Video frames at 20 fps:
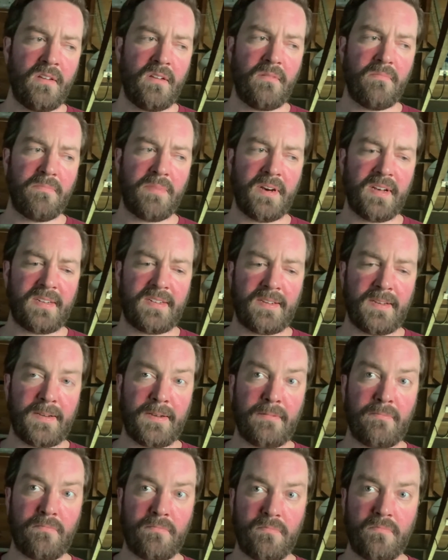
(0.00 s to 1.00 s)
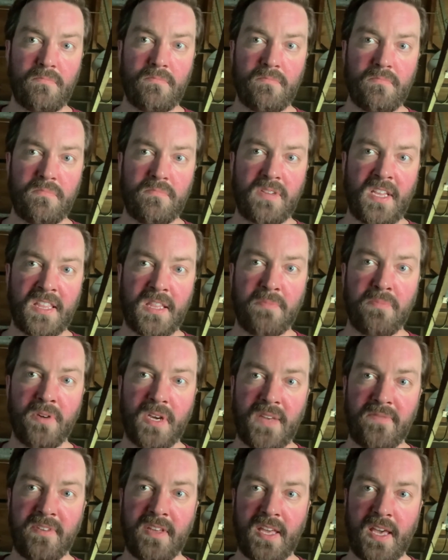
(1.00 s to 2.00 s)
But get the book
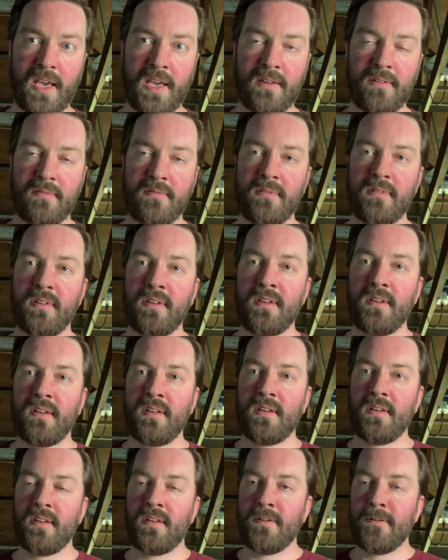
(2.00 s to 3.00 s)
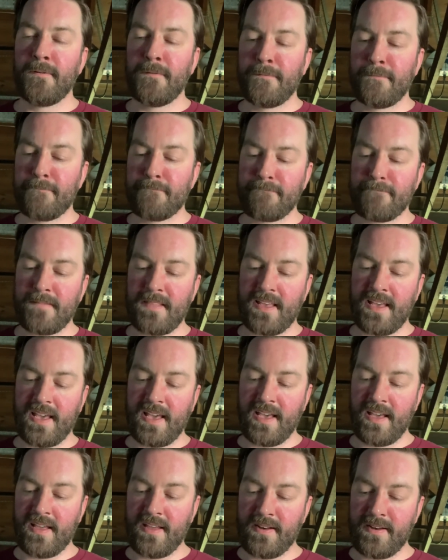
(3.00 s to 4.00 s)
if you can.
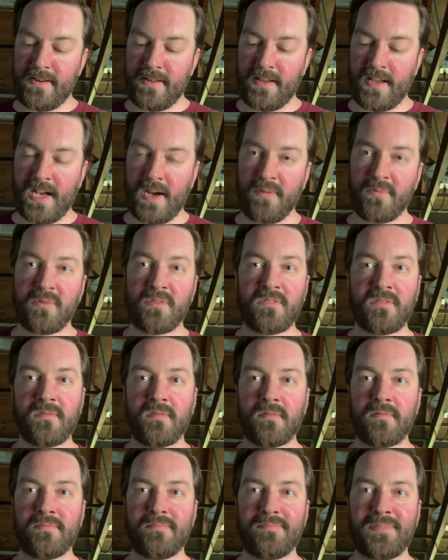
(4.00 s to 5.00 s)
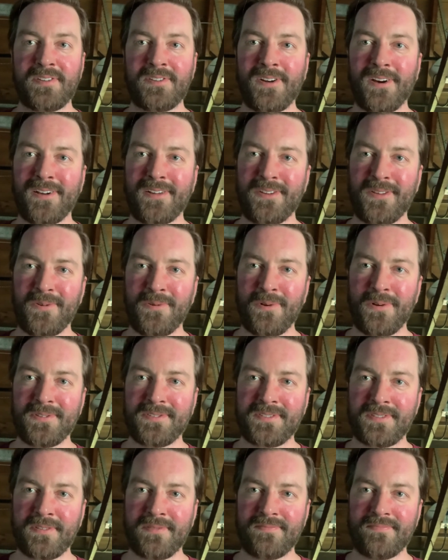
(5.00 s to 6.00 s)
And I will be talking to you all
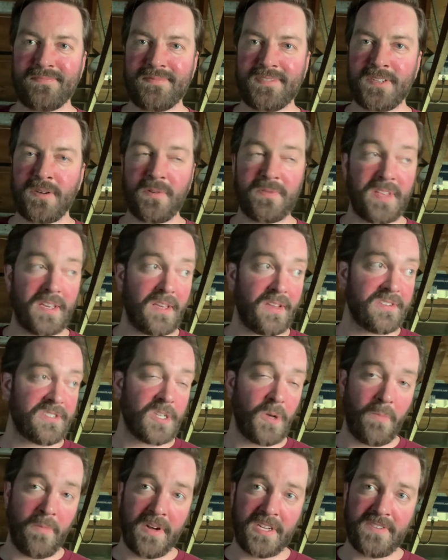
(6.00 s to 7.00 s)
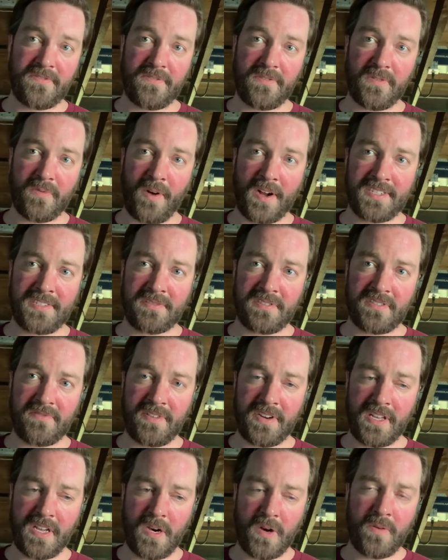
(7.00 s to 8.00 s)
soon. So thank you so much for watching this
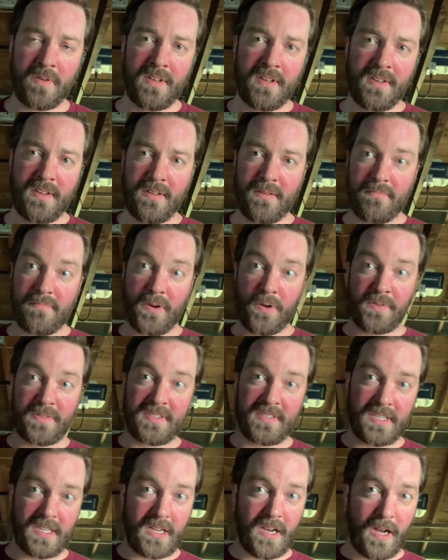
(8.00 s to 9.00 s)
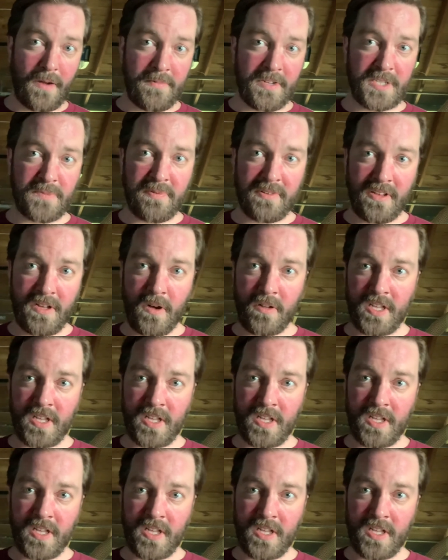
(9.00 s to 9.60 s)
video. Post in the comments below.